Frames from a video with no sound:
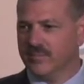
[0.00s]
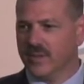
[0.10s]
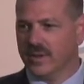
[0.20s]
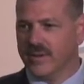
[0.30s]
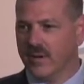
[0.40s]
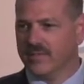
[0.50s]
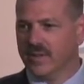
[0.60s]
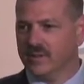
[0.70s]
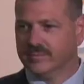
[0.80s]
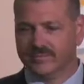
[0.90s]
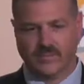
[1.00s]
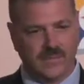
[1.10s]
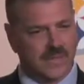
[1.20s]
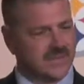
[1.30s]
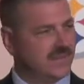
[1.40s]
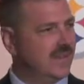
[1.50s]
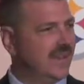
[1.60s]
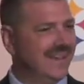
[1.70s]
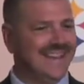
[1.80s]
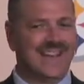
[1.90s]
Philadelphia. I said,
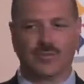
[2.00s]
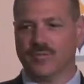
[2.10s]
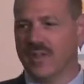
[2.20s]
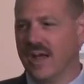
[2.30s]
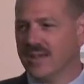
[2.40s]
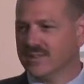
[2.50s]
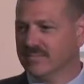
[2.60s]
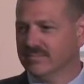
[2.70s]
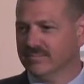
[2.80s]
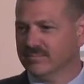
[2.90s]
he never flies.